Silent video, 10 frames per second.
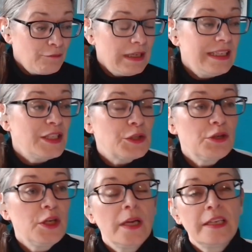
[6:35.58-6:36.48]
It really is
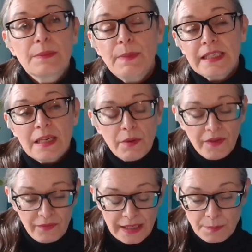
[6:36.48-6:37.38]
true. And especially
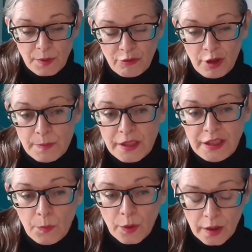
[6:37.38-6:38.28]
with the Facebook group.
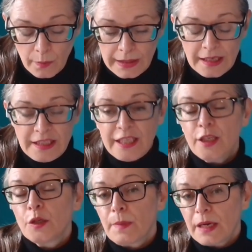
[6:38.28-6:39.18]
So she will go in there.
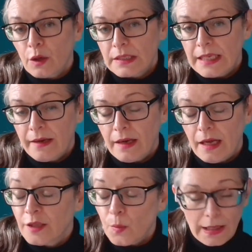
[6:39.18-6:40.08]
She knows my
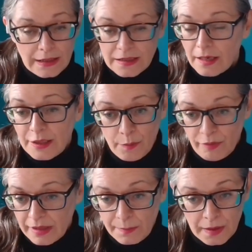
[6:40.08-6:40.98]
content as well as I
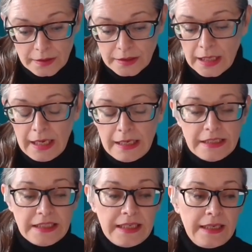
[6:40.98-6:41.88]
do pretty much.
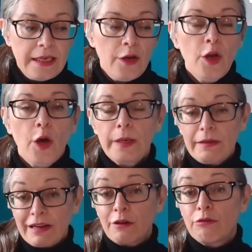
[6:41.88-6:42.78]
She not
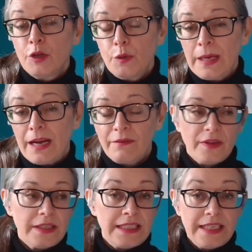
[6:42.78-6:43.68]
only we
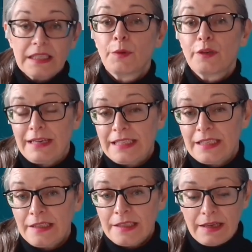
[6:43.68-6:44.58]
have 6
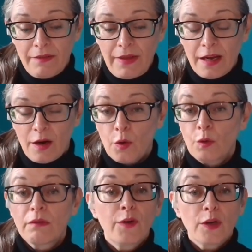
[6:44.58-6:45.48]
moderators. They are
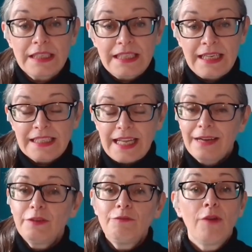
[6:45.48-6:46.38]
all volunteers.
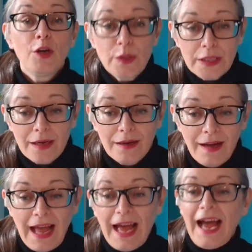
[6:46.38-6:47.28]
They have a
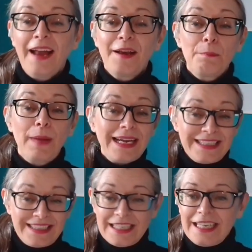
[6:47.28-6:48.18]
rota and a
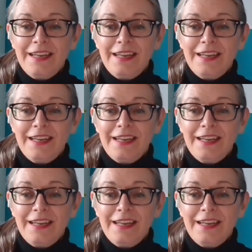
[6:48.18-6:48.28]
manager.